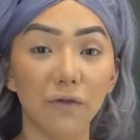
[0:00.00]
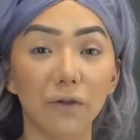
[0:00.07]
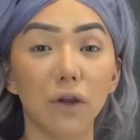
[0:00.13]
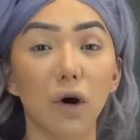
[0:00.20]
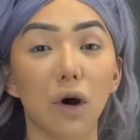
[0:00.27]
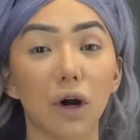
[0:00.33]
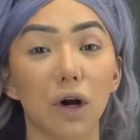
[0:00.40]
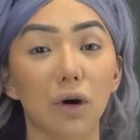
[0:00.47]

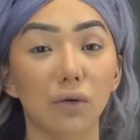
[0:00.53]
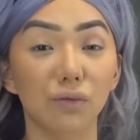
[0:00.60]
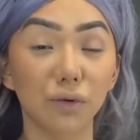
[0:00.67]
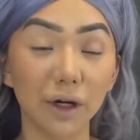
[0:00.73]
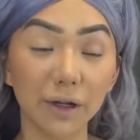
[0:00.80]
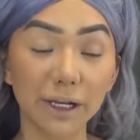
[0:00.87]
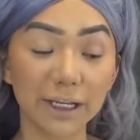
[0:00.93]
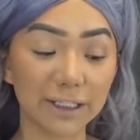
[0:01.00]
Floral
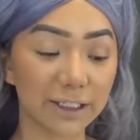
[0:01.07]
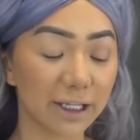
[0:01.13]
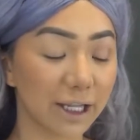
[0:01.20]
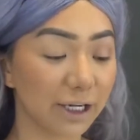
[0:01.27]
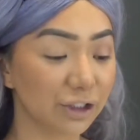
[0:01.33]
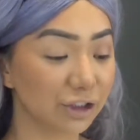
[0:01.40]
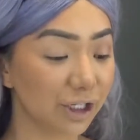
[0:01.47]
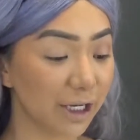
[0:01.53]
Realness
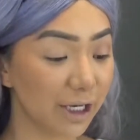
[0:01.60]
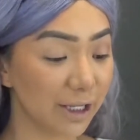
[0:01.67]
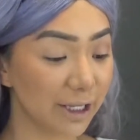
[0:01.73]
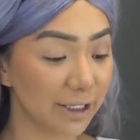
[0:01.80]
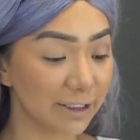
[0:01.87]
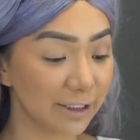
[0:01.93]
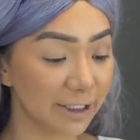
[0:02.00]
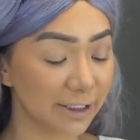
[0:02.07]
collection.
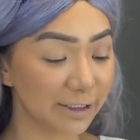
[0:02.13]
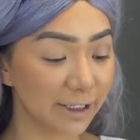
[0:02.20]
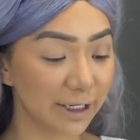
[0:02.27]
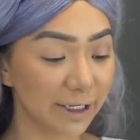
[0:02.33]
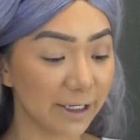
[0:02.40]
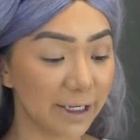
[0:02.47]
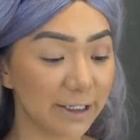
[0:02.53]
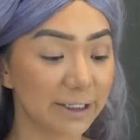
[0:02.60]
This is
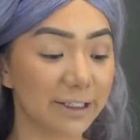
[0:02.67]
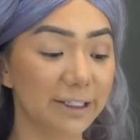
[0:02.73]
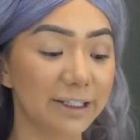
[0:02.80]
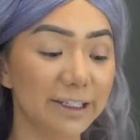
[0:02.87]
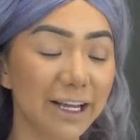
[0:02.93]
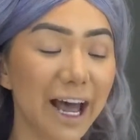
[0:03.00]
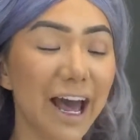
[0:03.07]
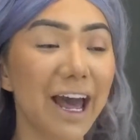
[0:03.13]
in
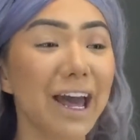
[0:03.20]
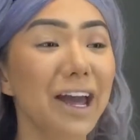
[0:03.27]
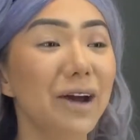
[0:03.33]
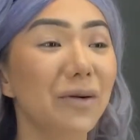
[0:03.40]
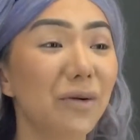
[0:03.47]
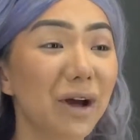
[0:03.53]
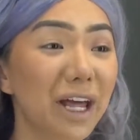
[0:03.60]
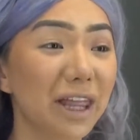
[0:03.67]
Stay
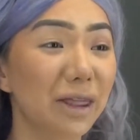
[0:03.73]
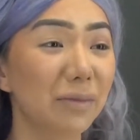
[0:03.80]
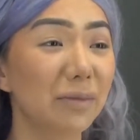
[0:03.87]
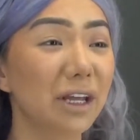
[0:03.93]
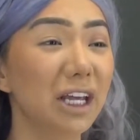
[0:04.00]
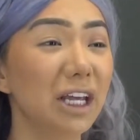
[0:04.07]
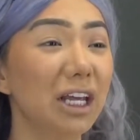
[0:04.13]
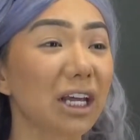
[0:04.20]
With
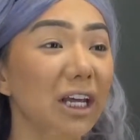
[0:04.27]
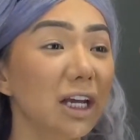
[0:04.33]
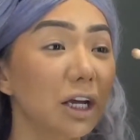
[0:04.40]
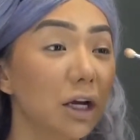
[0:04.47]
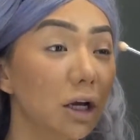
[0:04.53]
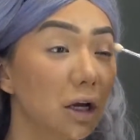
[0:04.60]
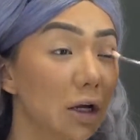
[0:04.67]
Me.